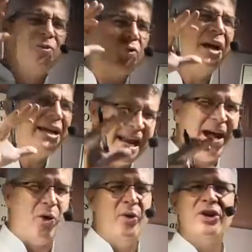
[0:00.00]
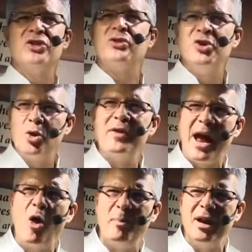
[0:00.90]
it right now when you start enjoying the
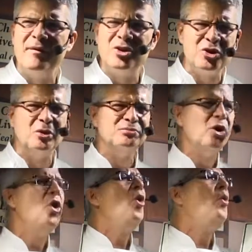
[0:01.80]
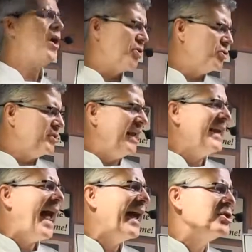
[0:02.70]
health benefits too. We also take
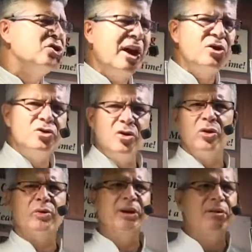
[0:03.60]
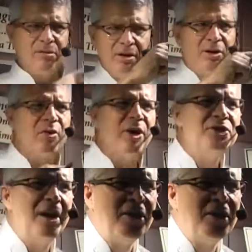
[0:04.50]
cash, checks, jewelry. Crazy